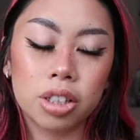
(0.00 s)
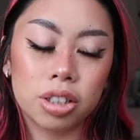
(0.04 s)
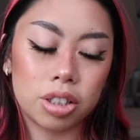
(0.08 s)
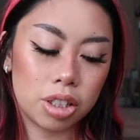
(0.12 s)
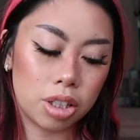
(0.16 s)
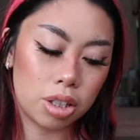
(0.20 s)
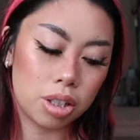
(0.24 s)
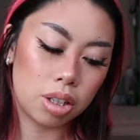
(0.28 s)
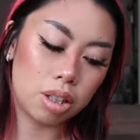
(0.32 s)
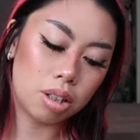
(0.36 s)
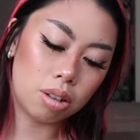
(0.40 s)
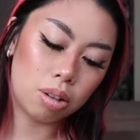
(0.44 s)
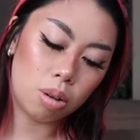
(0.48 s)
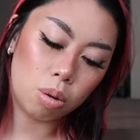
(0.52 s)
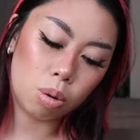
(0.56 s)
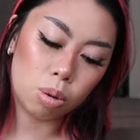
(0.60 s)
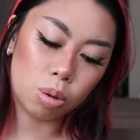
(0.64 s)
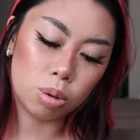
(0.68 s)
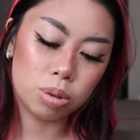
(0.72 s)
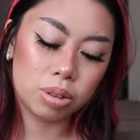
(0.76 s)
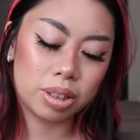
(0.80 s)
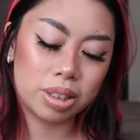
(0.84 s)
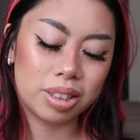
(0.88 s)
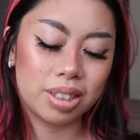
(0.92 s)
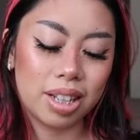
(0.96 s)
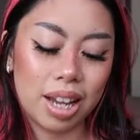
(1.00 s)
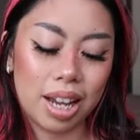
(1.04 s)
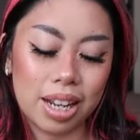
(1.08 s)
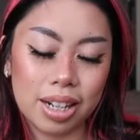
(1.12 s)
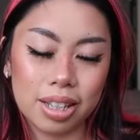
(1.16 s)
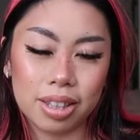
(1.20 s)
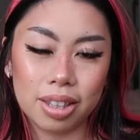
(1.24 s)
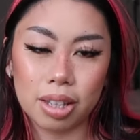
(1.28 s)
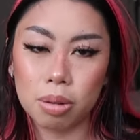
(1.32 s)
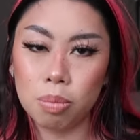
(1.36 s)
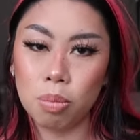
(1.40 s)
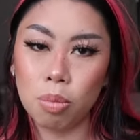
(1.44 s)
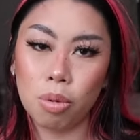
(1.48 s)
to hold
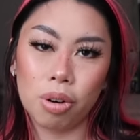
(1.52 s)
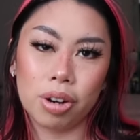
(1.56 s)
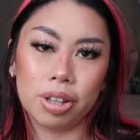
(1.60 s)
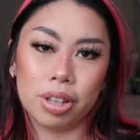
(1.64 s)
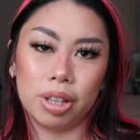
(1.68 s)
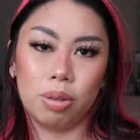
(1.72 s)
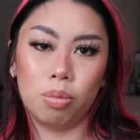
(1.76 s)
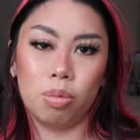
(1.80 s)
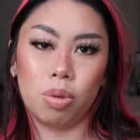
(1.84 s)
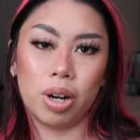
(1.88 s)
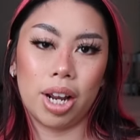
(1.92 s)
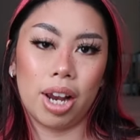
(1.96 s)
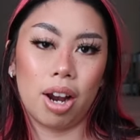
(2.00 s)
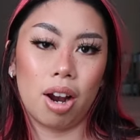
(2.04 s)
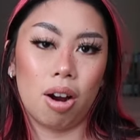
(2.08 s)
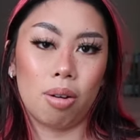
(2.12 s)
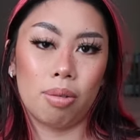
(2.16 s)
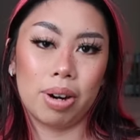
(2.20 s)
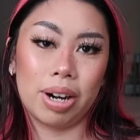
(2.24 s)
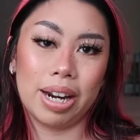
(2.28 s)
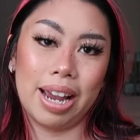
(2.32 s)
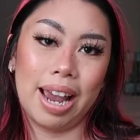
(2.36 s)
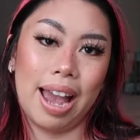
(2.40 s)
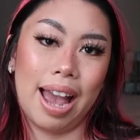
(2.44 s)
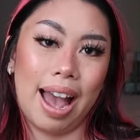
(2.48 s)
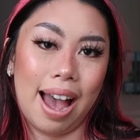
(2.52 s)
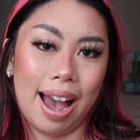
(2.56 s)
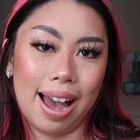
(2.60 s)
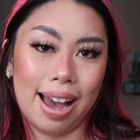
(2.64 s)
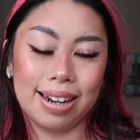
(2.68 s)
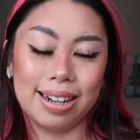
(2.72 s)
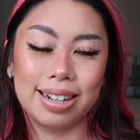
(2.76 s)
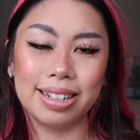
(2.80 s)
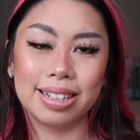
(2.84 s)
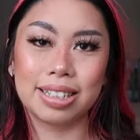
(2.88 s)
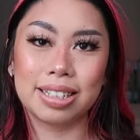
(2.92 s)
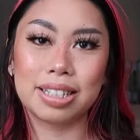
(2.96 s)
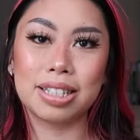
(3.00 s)
anything more than what I already
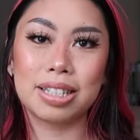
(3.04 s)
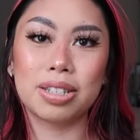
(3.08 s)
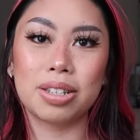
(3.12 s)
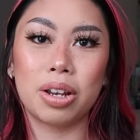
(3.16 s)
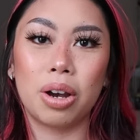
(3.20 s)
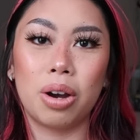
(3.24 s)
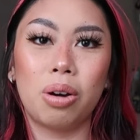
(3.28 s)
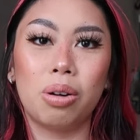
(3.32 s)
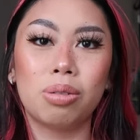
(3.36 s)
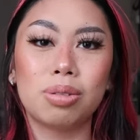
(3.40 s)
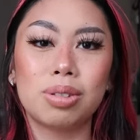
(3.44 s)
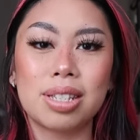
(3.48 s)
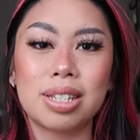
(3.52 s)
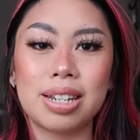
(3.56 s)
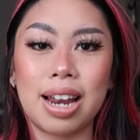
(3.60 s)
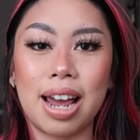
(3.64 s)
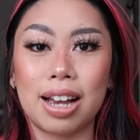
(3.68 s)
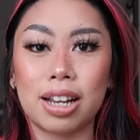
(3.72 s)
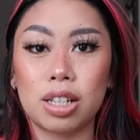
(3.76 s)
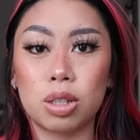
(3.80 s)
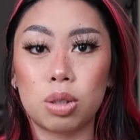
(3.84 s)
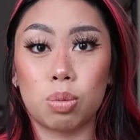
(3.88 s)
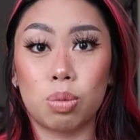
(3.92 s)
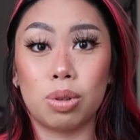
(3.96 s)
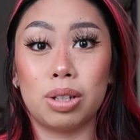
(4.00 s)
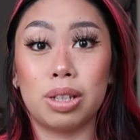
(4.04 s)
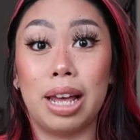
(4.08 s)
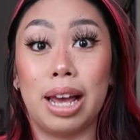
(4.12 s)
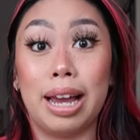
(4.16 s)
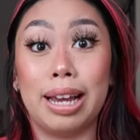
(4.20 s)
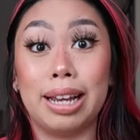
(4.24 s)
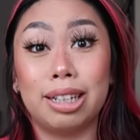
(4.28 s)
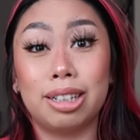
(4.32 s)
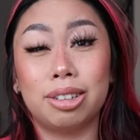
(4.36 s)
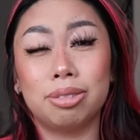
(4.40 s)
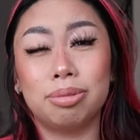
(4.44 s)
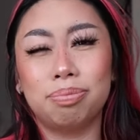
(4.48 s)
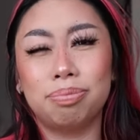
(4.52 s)
had. And so snacks were like,